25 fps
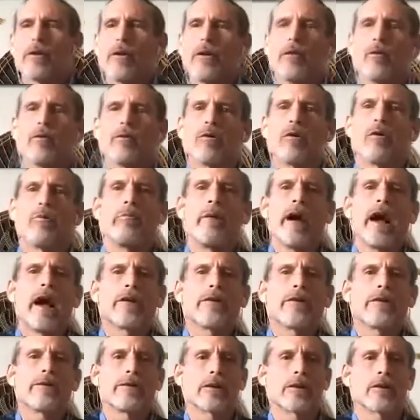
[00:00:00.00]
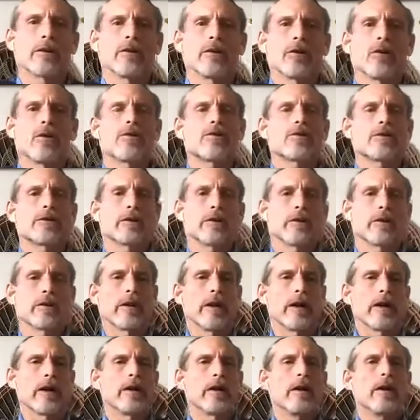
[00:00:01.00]
romantic notion
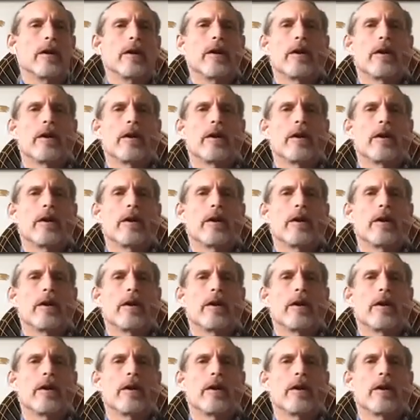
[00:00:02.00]
that